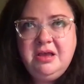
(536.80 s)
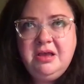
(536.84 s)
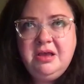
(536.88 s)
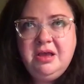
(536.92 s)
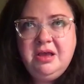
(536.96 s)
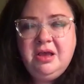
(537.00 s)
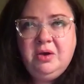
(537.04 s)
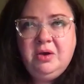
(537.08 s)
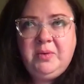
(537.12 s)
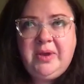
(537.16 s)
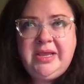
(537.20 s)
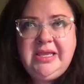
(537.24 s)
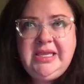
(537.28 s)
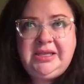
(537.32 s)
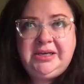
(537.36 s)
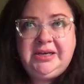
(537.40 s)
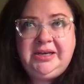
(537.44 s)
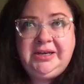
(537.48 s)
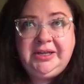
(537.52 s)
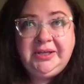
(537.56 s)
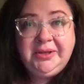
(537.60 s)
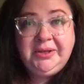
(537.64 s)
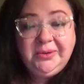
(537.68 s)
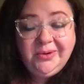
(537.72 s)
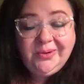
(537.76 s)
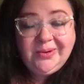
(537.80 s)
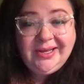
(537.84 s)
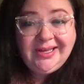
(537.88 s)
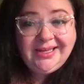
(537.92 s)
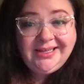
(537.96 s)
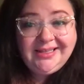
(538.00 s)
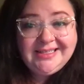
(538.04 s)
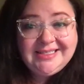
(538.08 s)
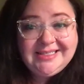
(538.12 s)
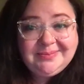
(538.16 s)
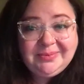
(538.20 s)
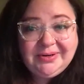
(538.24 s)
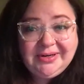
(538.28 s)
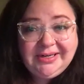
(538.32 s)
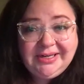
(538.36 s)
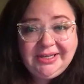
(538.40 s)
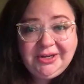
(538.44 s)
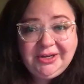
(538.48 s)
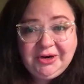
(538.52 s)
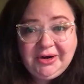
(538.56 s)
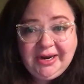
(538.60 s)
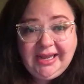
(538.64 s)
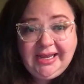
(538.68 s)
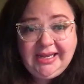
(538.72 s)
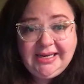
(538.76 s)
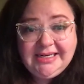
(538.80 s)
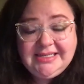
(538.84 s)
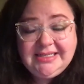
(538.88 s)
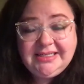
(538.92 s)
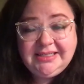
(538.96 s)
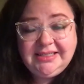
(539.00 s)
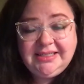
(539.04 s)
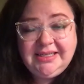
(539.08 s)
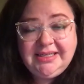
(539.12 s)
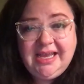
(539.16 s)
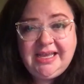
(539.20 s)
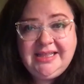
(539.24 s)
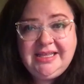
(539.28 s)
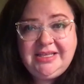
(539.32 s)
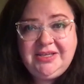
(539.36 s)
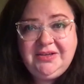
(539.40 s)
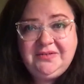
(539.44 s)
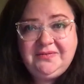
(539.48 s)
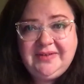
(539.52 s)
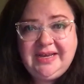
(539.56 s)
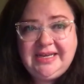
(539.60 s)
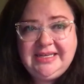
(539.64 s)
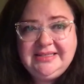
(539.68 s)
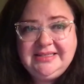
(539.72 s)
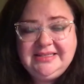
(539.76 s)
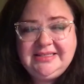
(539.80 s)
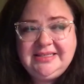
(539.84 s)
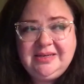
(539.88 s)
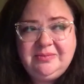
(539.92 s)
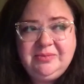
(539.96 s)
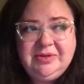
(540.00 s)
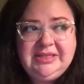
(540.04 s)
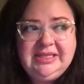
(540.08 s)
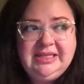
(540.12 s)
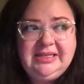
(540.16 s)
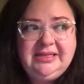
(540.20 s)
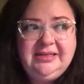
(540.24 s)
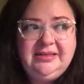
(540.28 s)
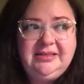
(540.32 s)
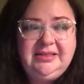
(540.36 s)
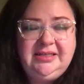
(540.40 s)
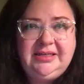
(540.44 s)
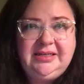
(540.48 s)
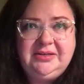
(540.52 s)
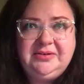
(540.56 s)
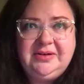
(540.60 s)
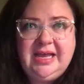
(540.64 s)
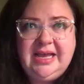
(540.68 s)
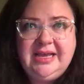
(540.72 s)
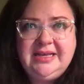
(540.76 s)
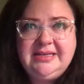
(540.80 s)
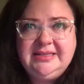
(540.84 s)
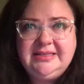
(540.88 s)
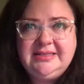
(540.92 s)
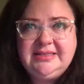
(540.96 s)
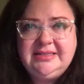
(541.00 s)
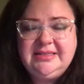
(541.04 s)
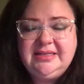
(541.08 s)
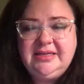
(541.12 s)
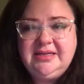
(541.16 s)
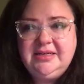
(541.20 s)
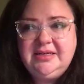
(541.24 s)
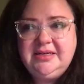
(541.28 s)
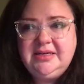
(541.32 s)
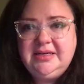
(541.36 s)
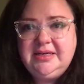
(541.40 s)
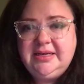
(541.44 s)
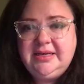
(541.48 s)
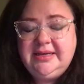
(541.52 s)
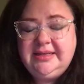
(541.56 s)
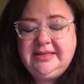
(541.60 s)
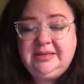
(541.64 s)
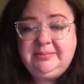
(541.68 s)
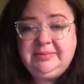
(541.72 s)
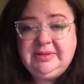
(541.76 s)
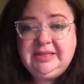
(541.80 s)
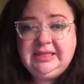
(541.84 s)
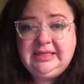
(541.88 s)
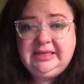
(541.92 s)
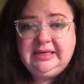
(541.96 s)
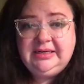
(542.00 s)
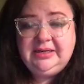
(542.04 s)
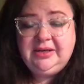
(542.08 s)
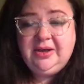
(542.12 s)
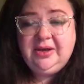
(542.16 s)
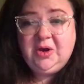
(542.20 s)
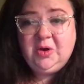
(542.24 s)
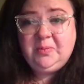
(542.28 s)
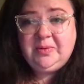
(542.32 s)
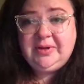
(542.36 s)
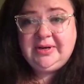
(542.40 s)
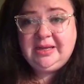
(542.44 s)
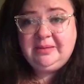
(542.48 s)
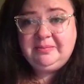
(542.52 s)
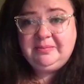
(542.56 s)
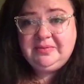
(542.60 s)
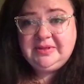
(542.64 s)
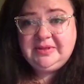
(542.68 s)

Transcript: when you do, it's pretty great. And then you find someone that has the ability to open up. I